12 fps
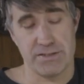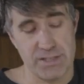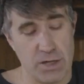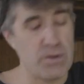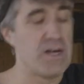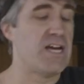
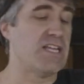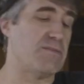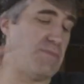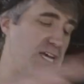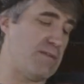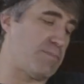So the
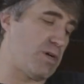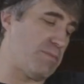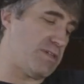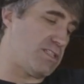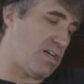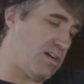main
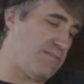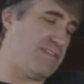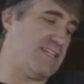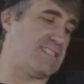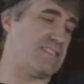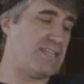purpose of this